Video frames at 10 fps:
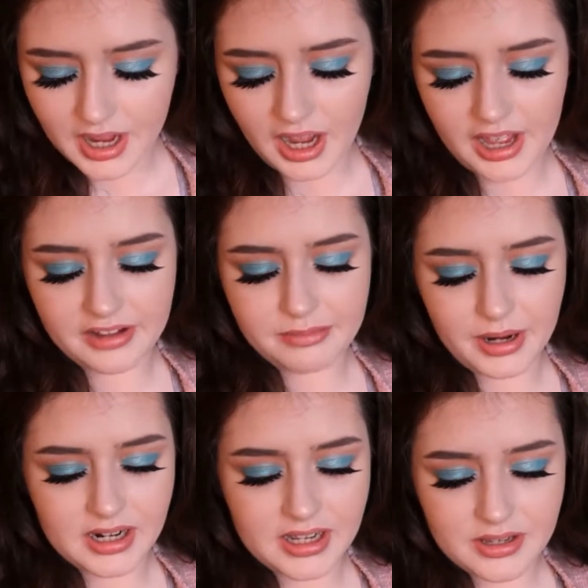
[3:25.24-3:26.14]
I have
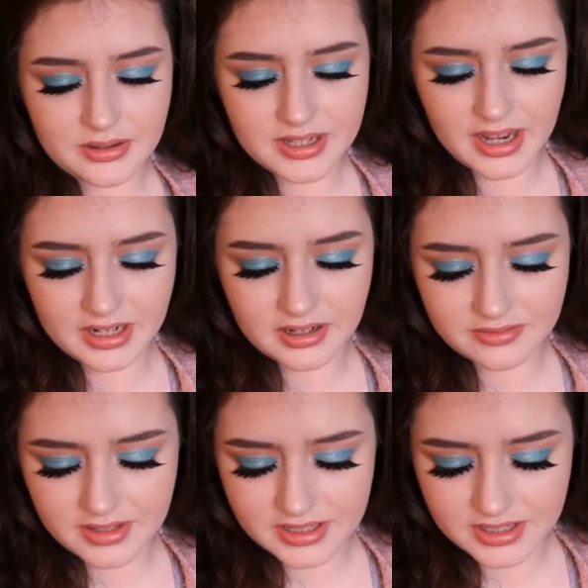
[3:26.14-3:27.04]
barely used any
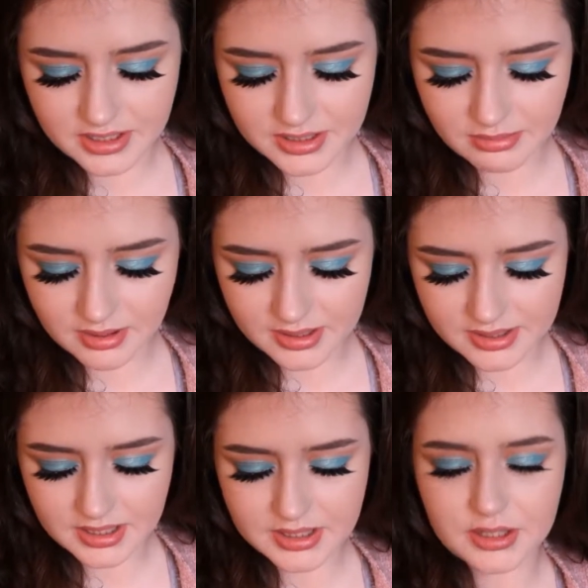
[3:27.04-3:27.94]
of this just because
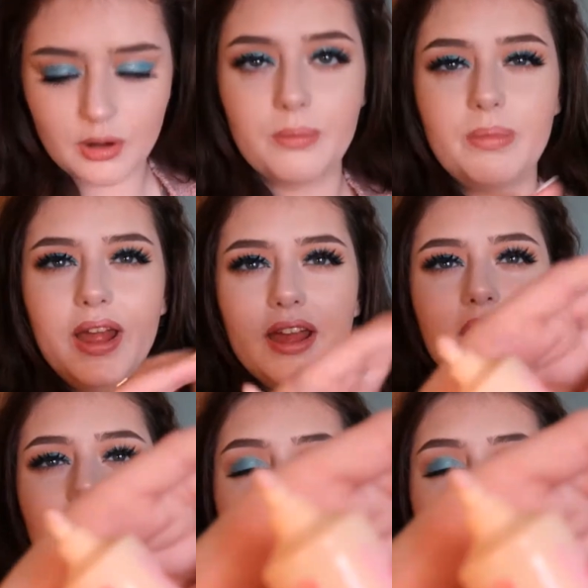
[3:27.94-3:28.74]
it's so pink.